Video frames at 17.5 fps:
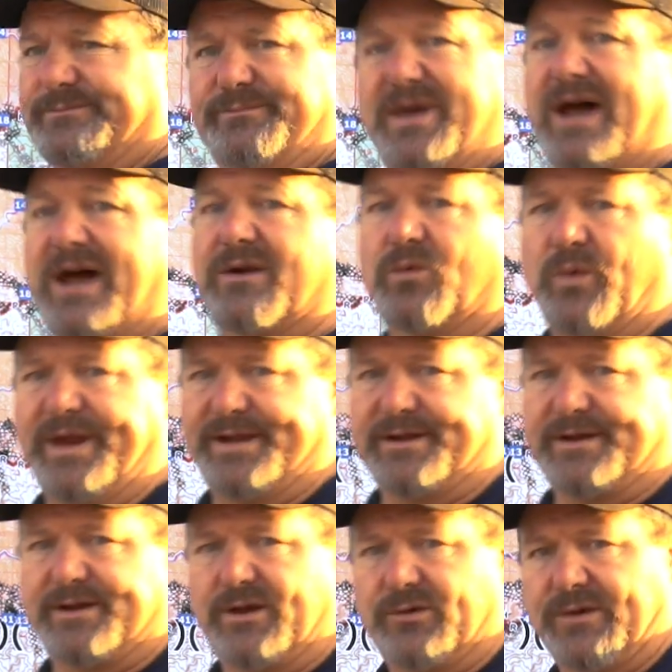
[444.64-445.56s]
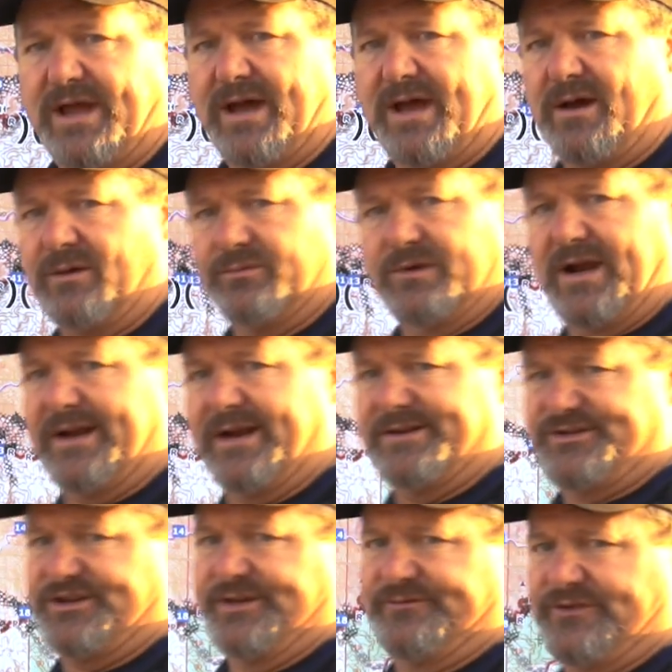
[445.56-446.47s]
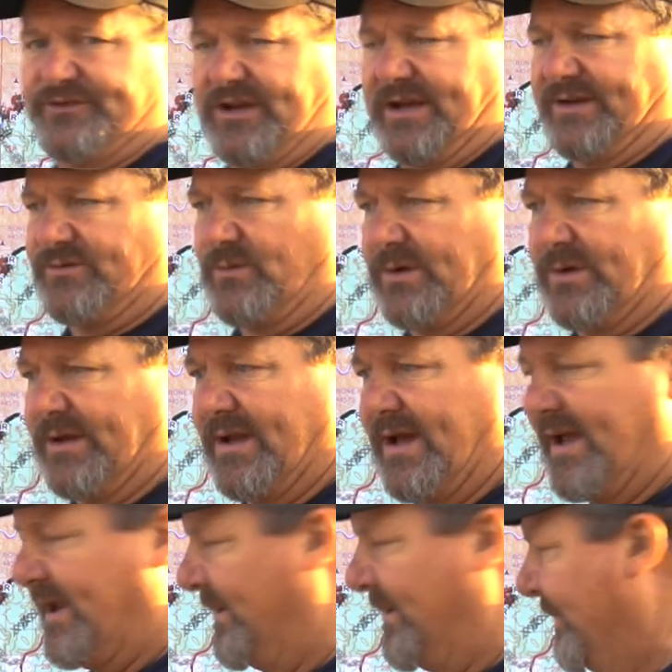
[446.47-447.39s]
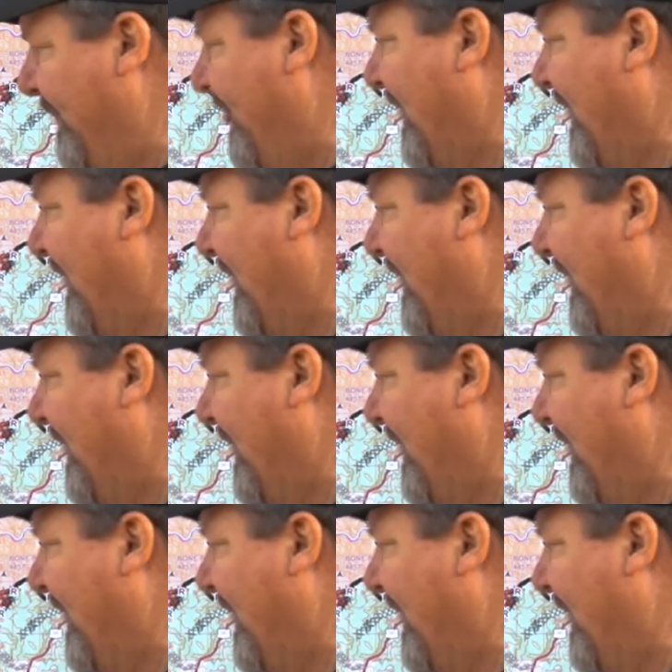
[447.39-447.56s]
about a week ago now, right at shift change one night.